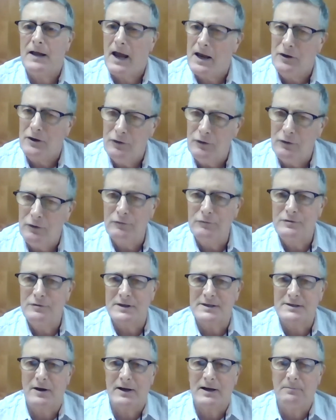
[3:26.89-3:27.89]
and you,
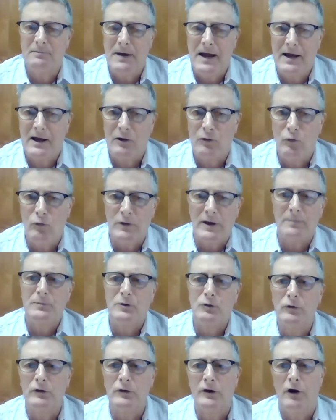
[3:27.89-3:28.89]
just like a bank, call up
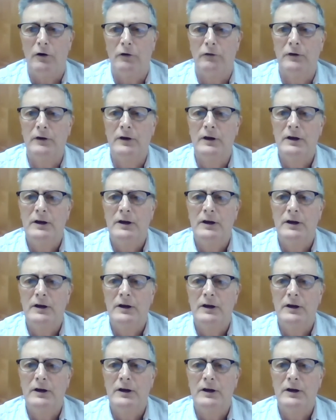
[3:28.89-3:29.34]
your loan.